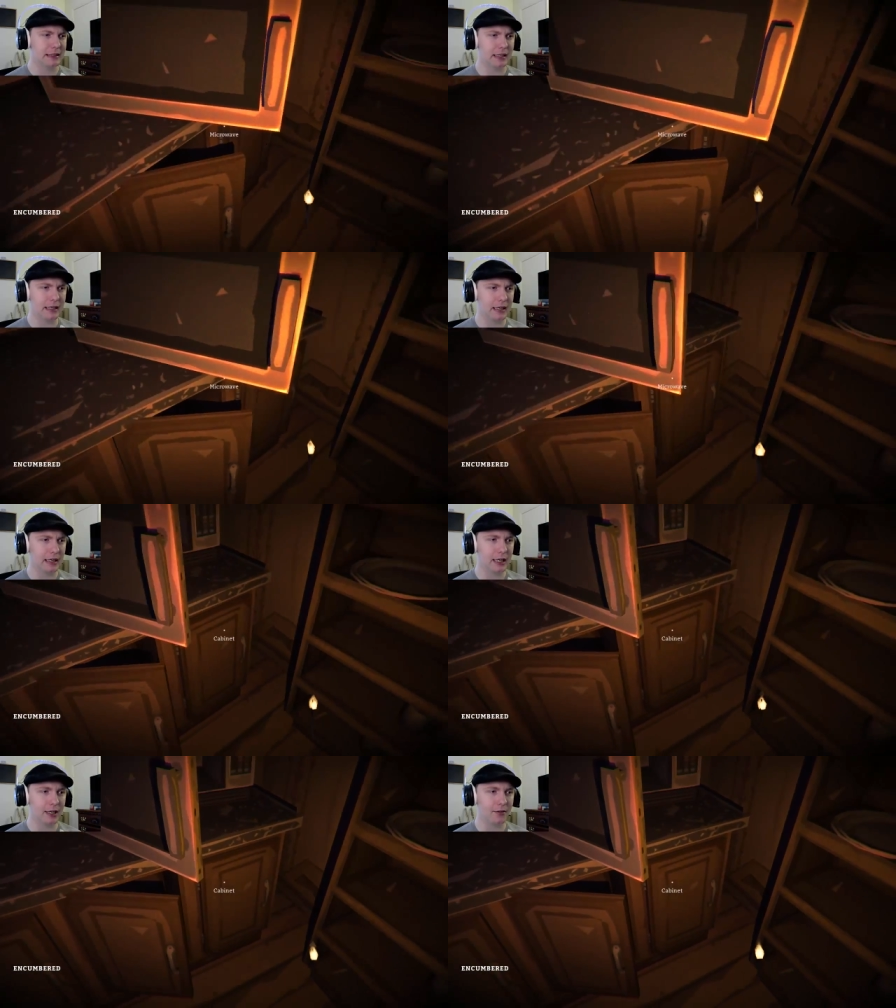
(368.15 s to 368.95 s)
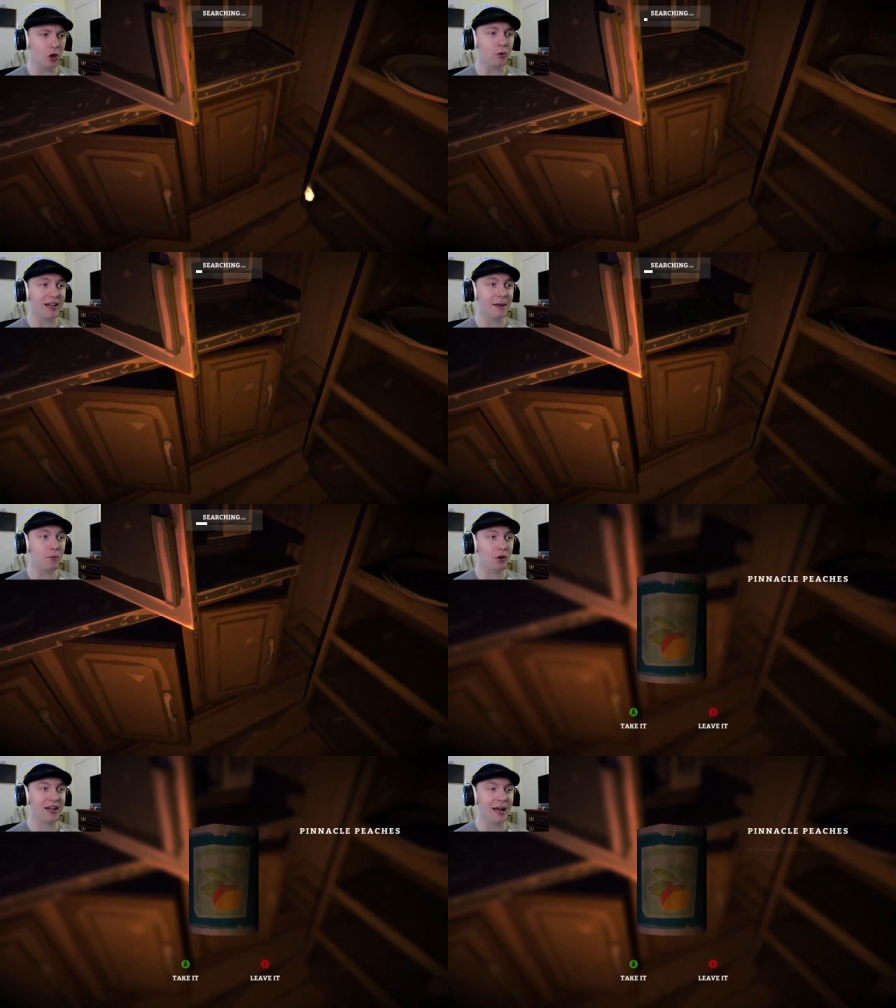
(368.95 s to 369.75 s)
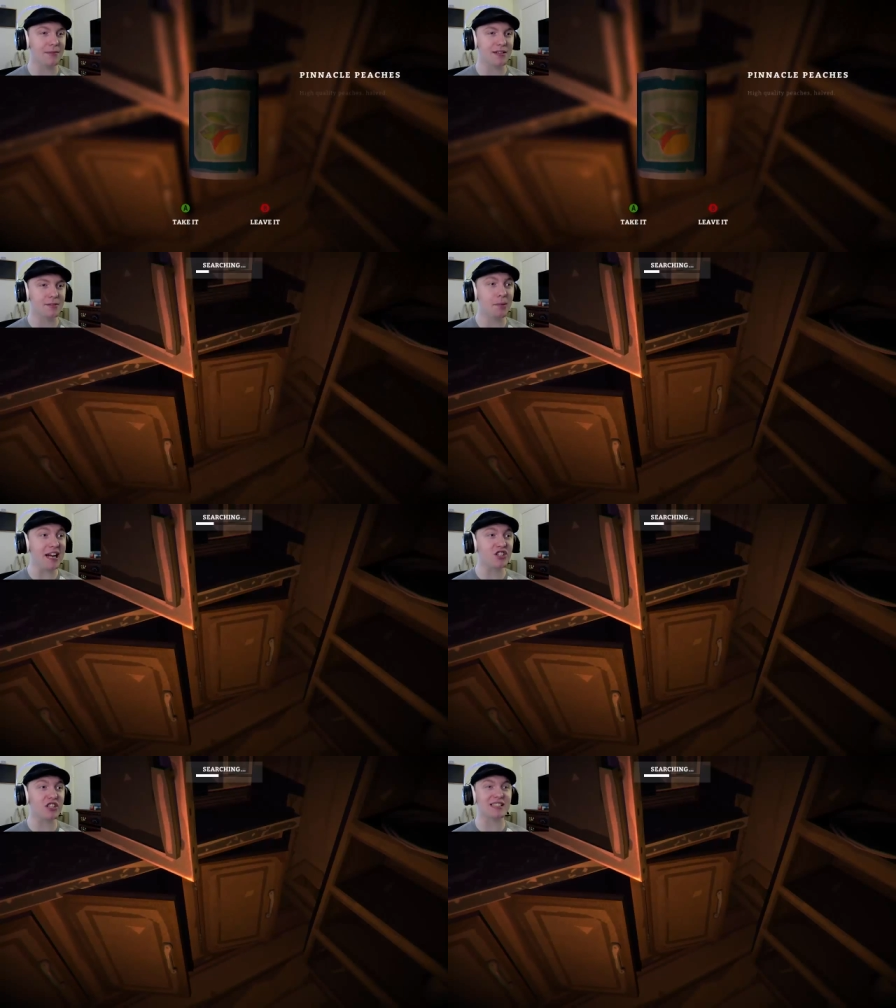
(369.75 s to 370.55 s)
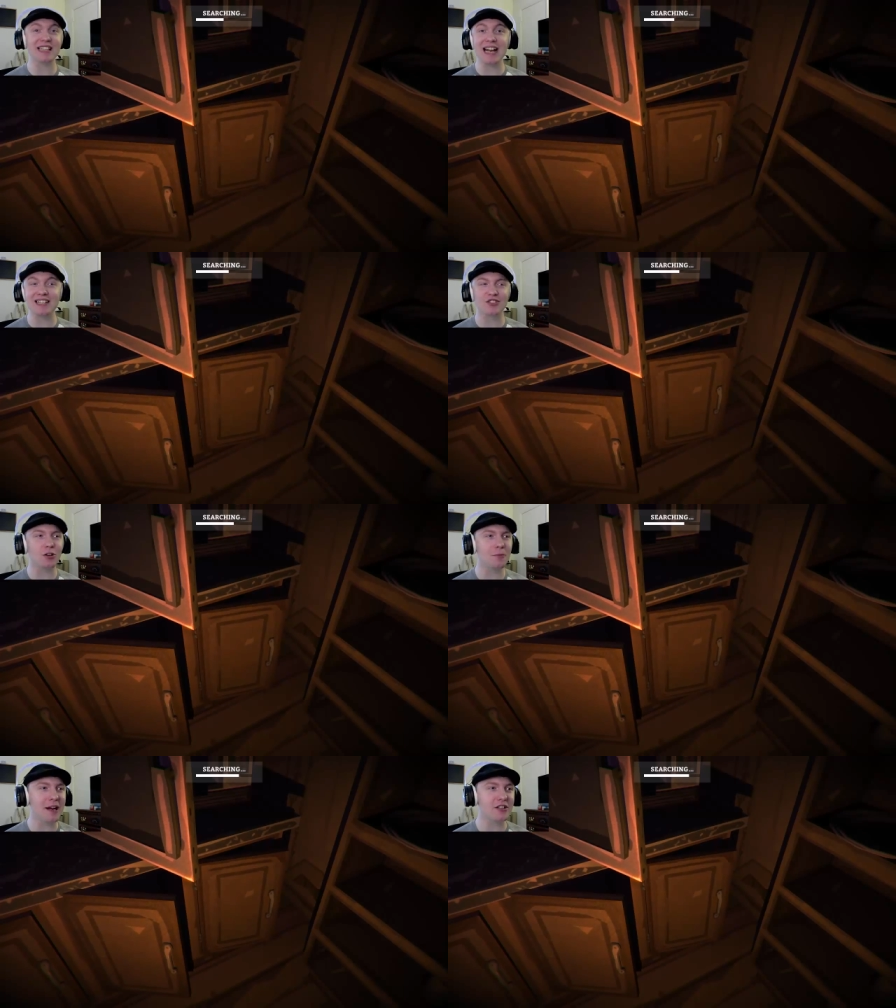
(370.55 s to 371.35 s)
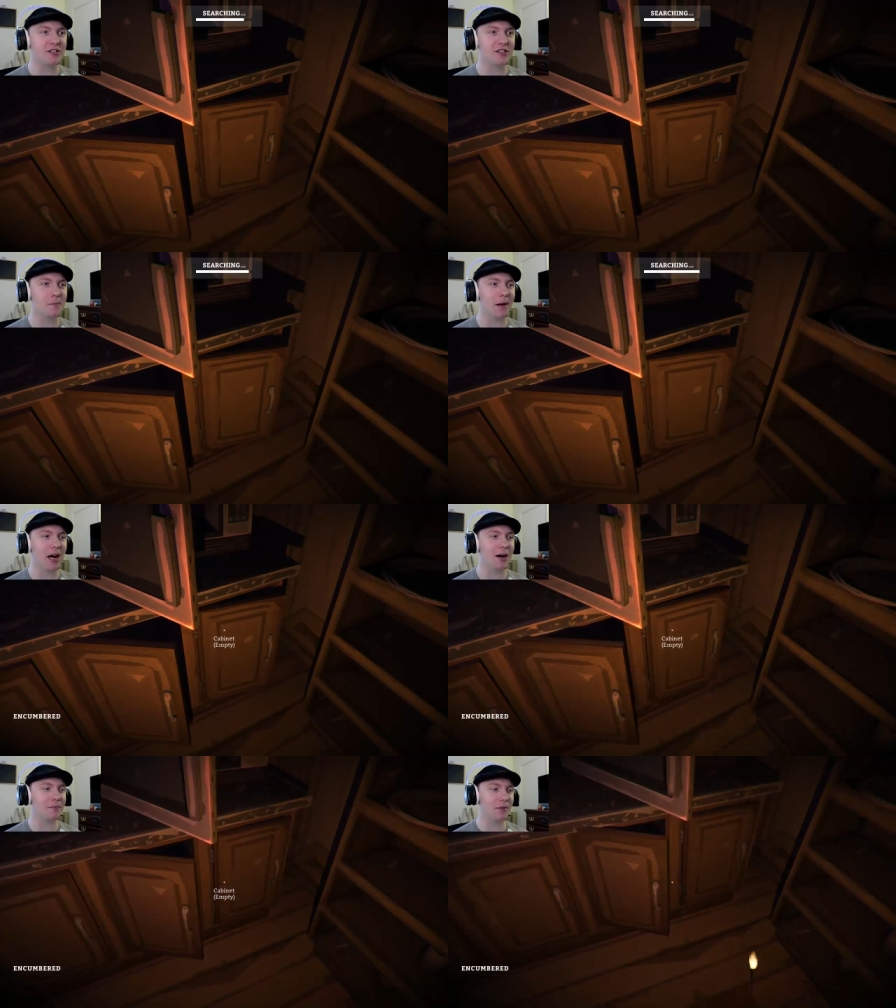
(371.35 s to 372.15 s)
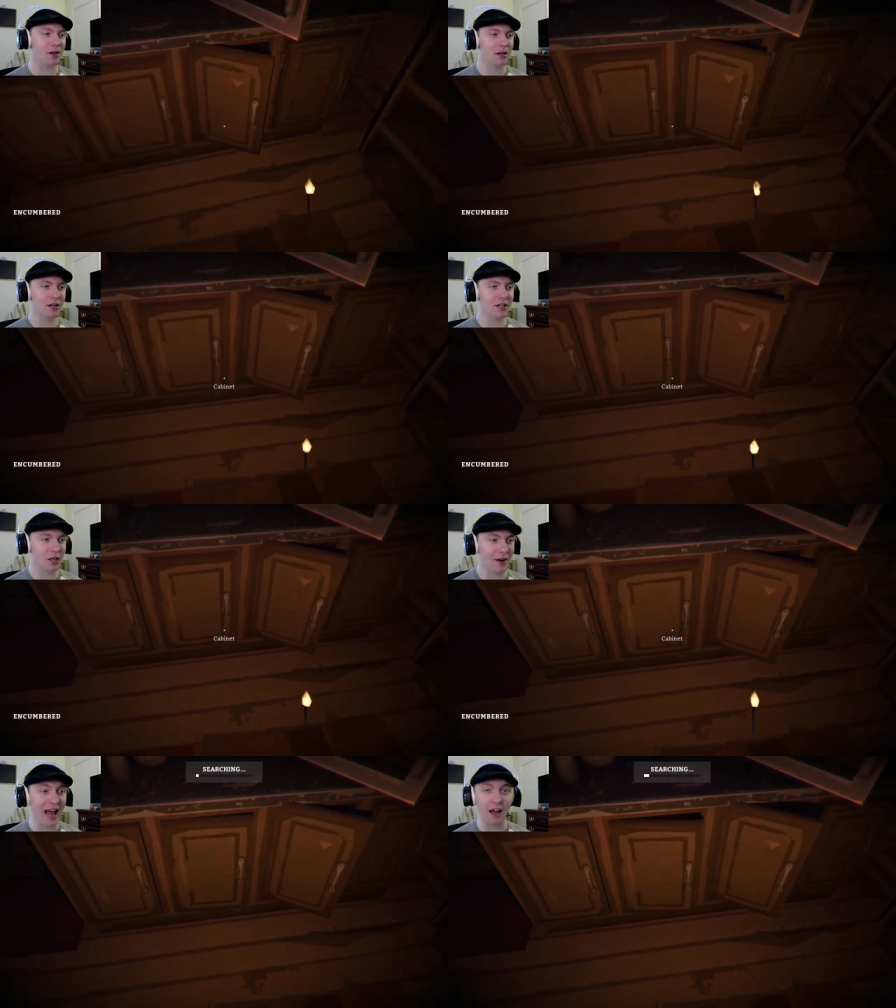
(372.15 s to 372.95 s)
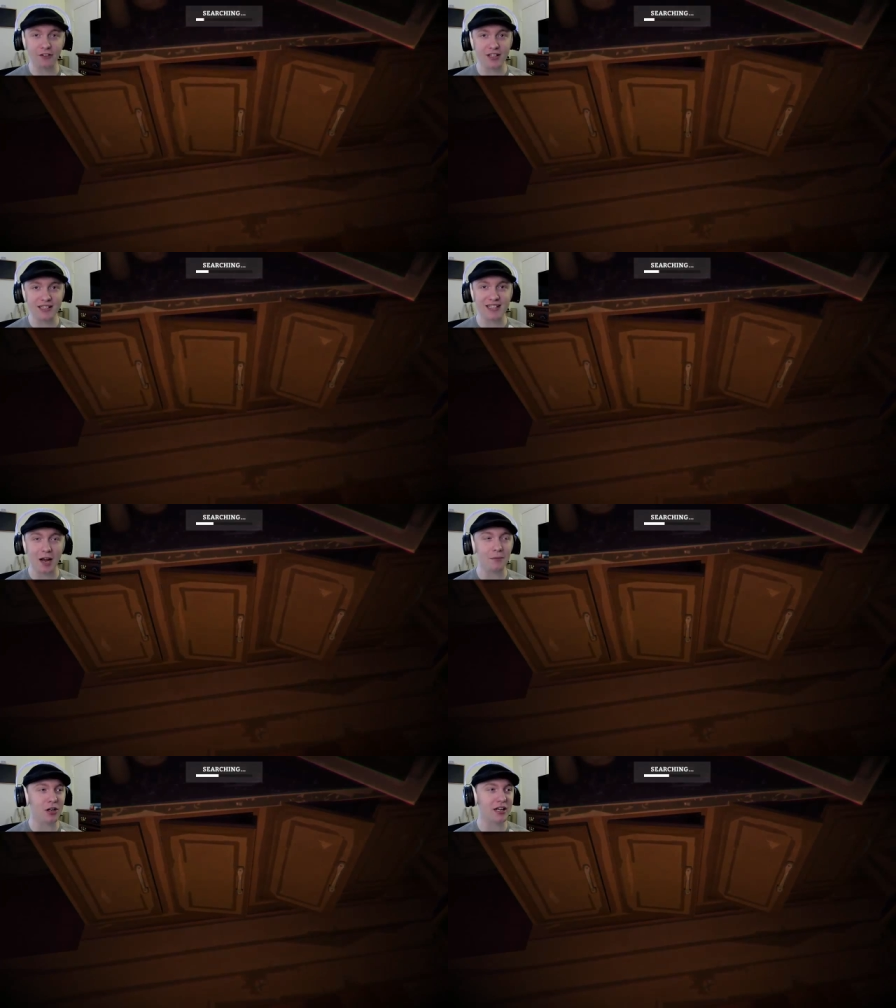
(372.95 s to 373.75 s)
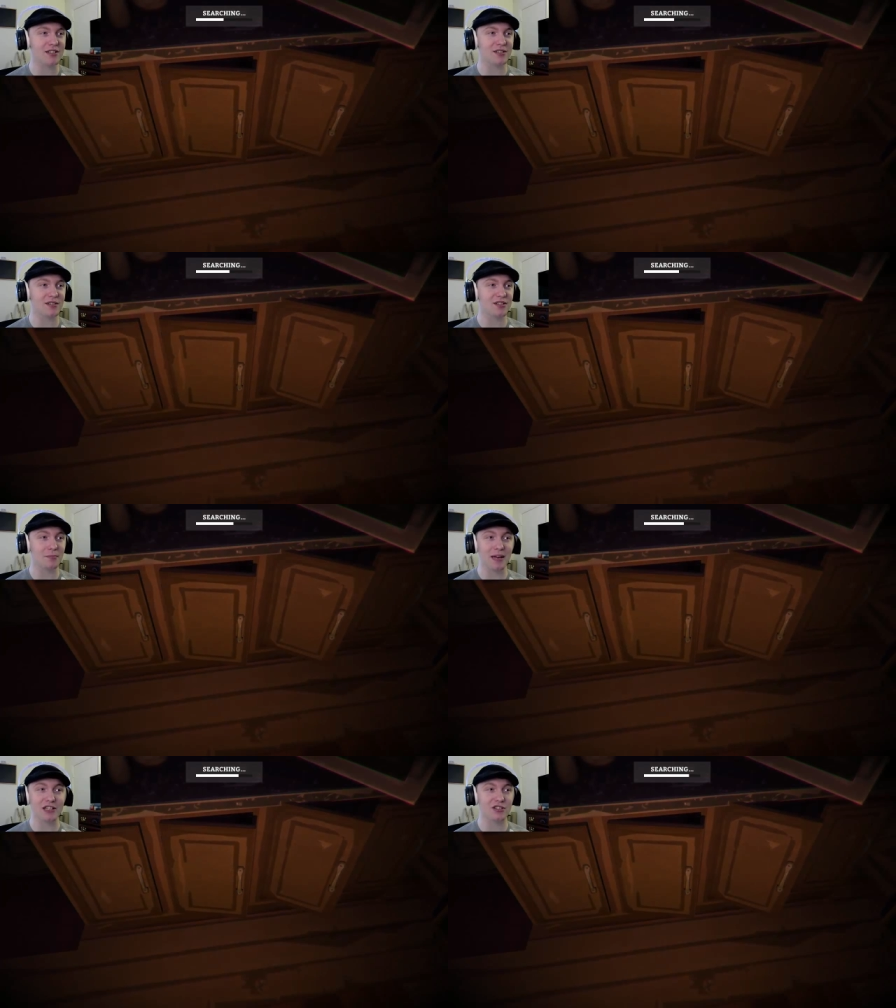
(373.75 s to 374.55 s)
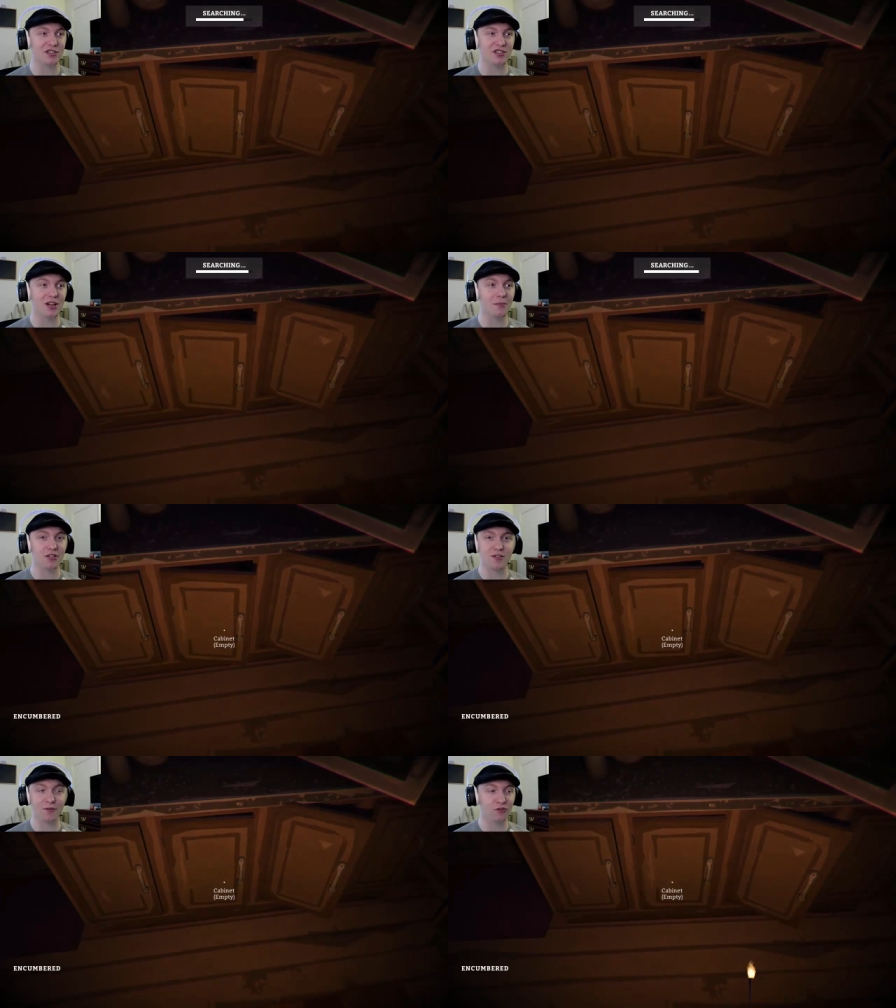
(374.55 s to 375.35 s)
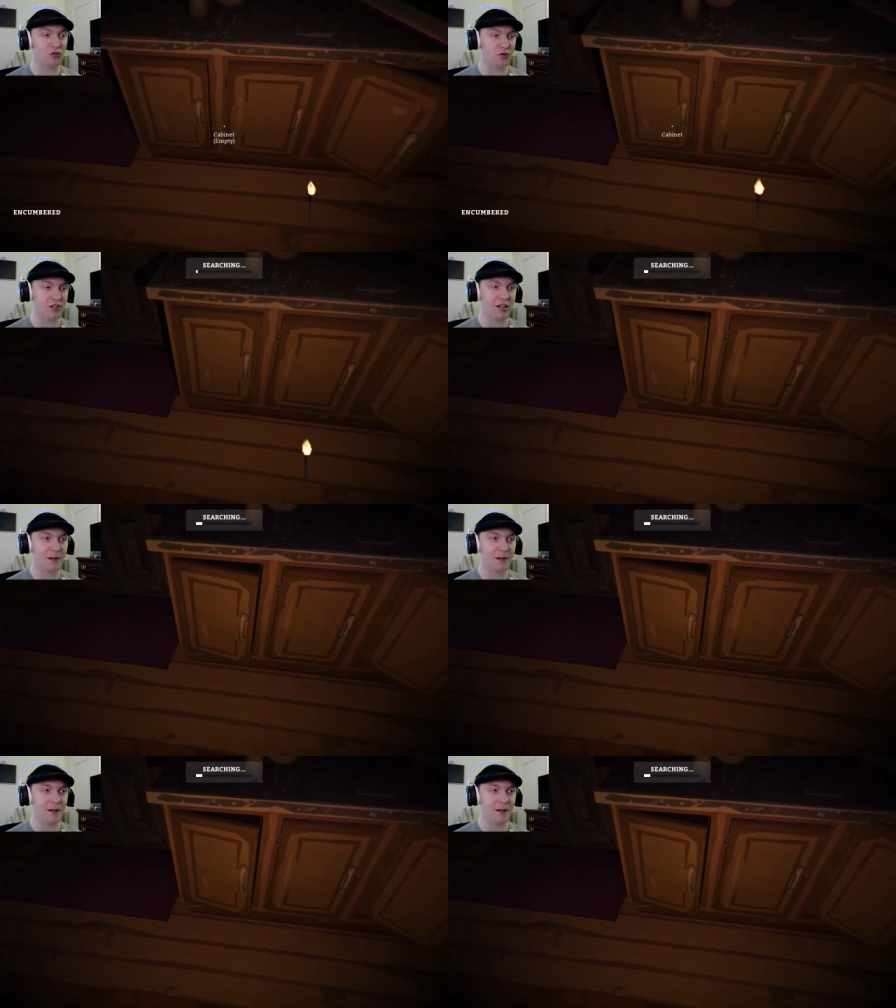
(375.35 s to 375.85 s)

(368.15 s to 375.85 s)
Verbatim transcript: Uh, oh, We kept more cabinets. Peaches! Yes, dude, peaches are the bomb. You know what? After this, I'm going to get some peaches or something, or some fruit.